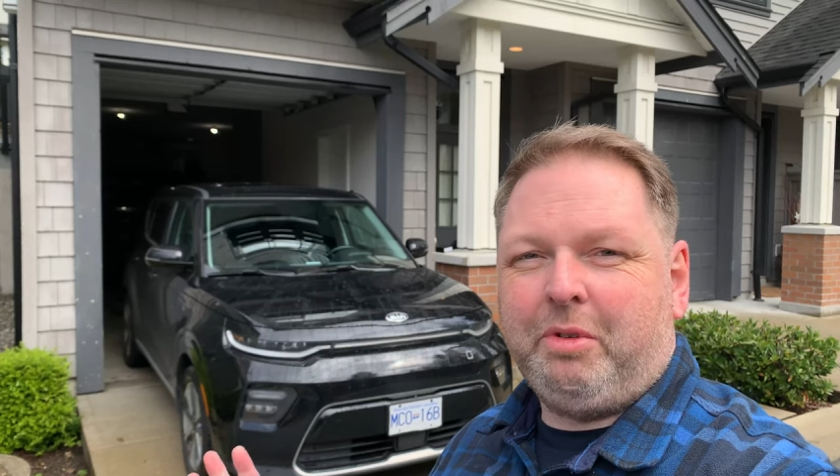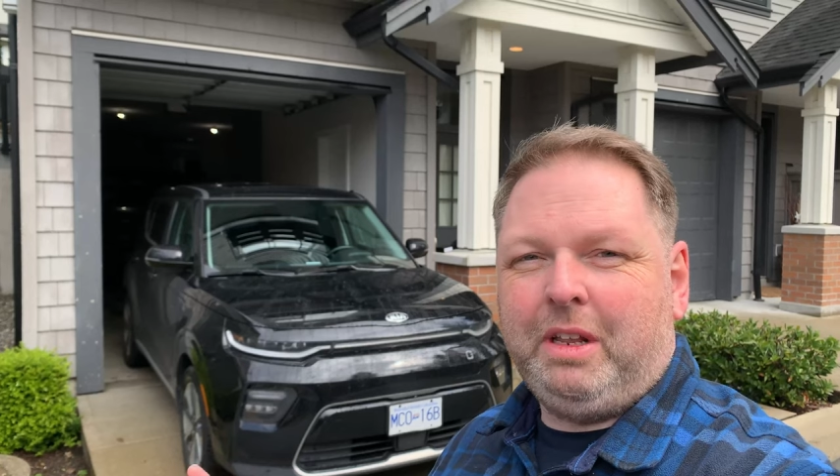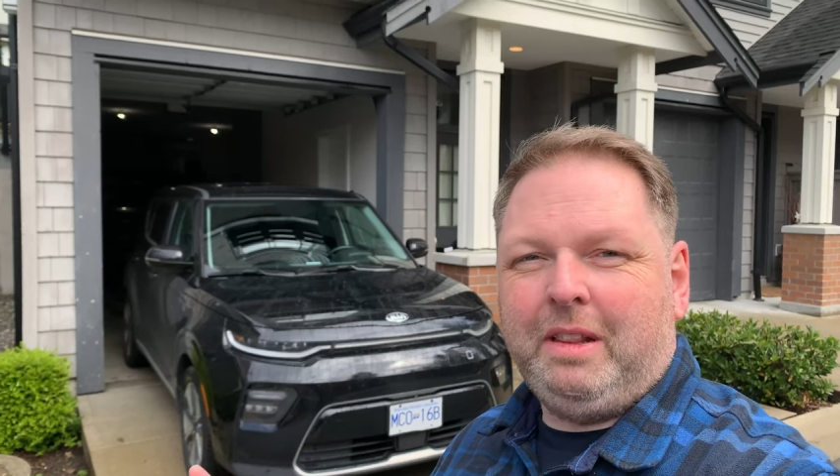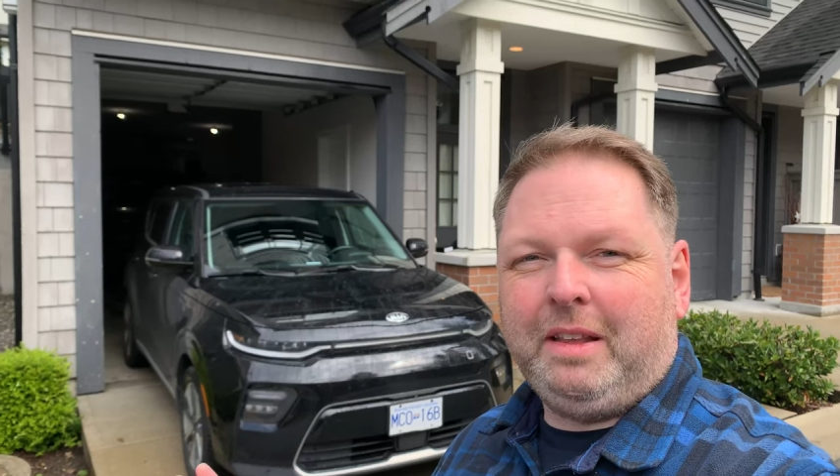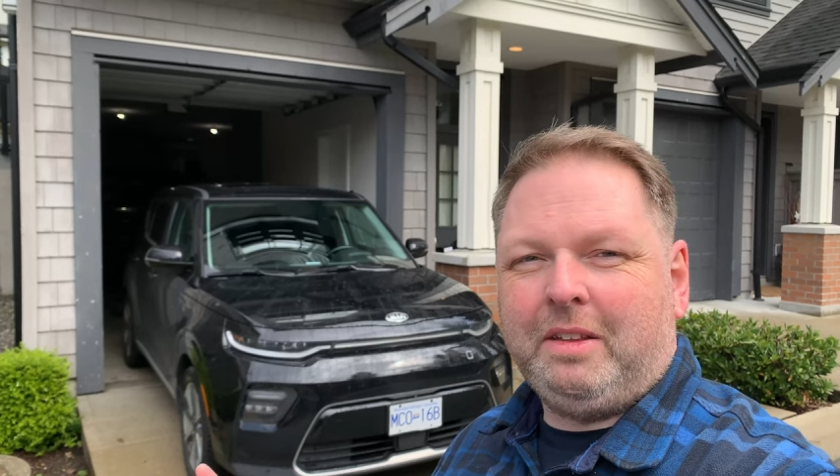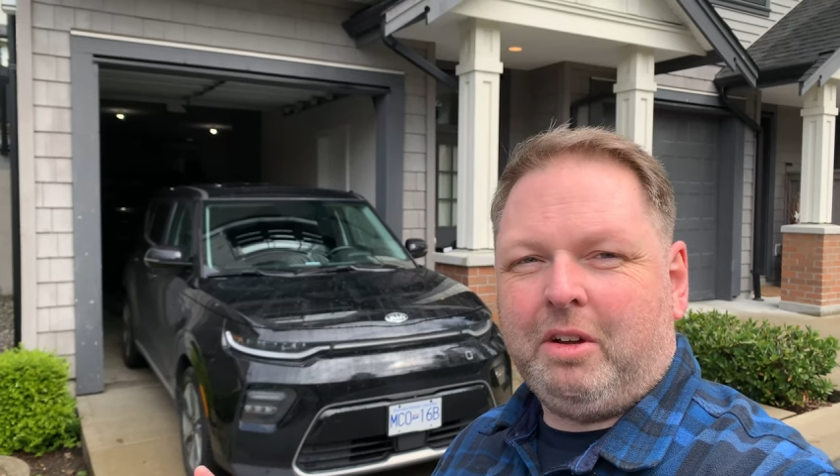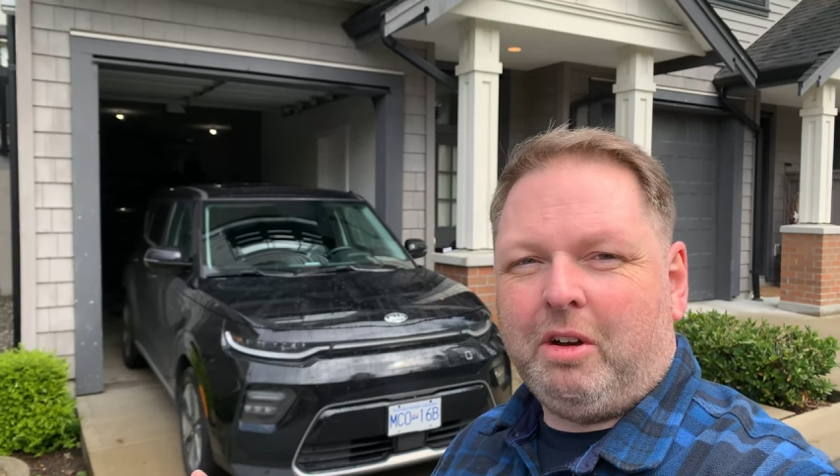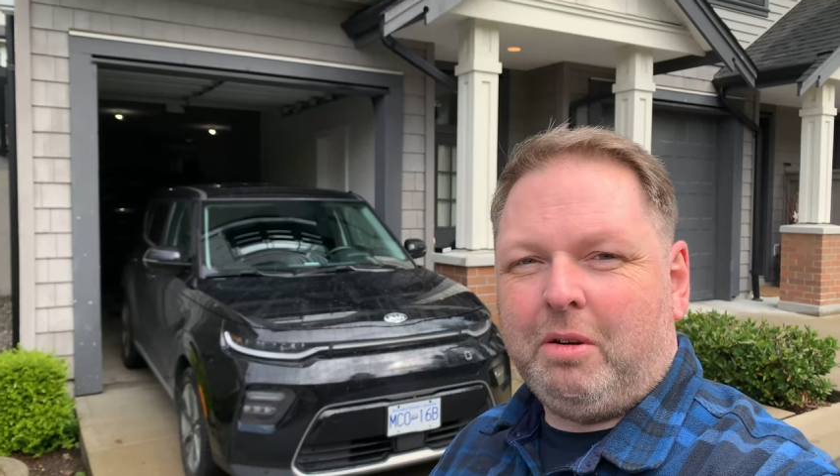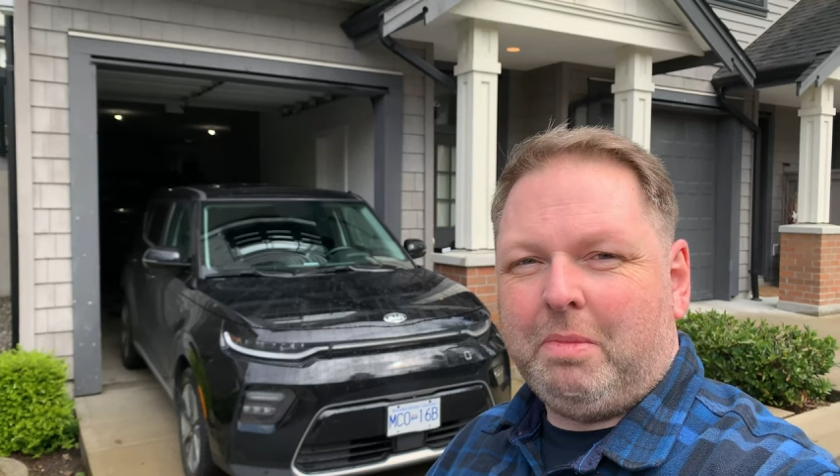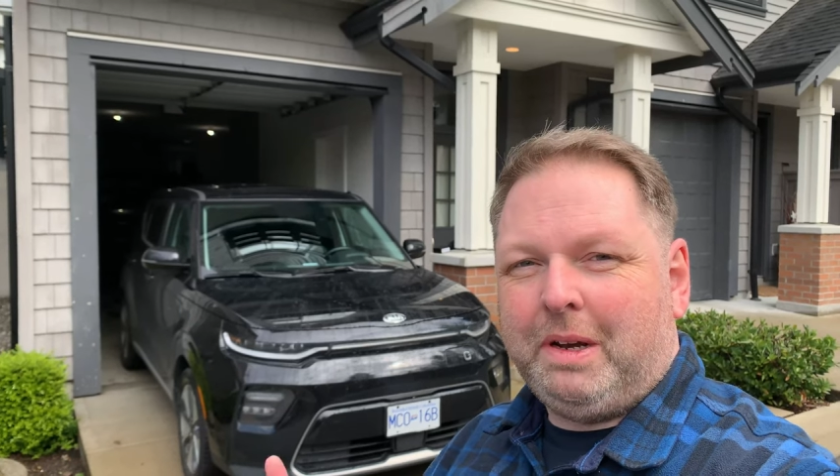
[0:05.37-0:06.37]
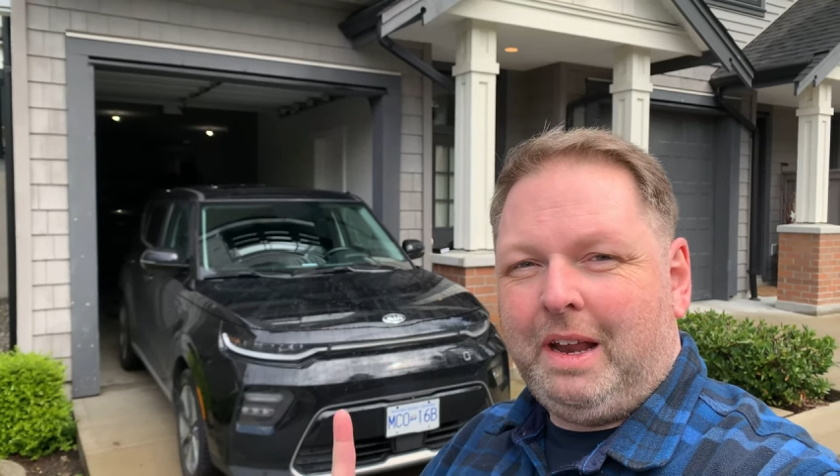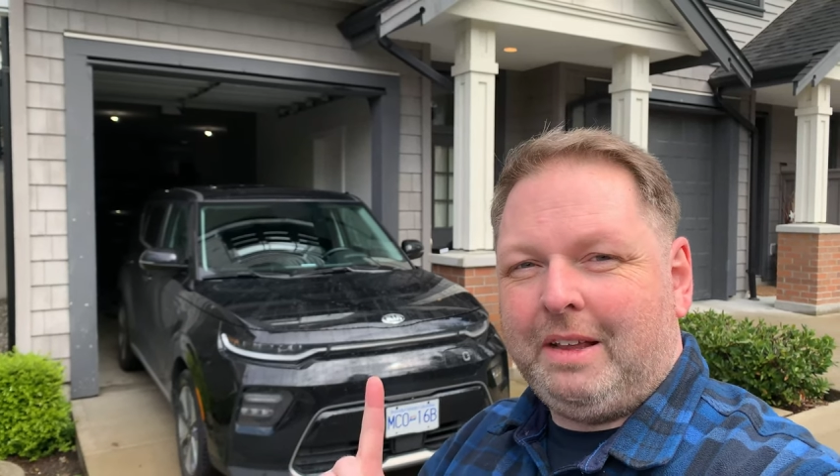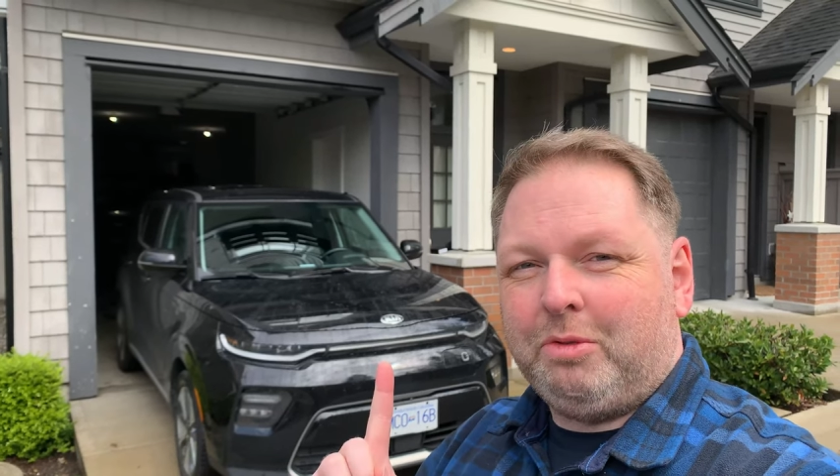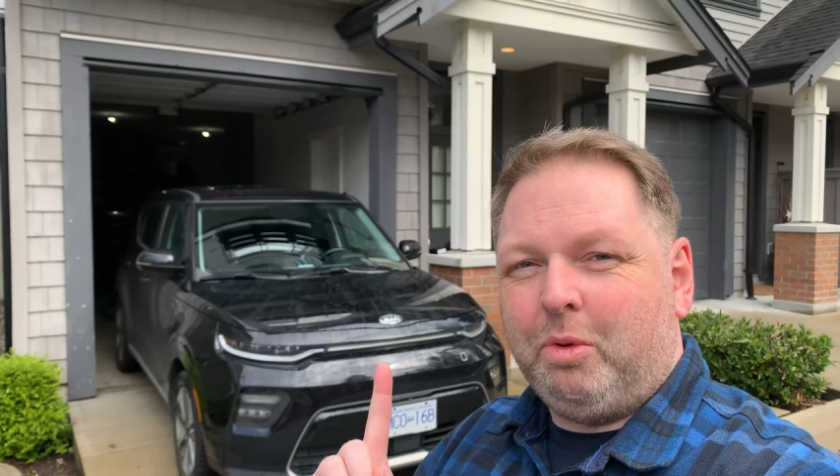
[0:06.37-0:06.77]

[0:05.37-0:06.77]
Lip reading: really like the car, but it has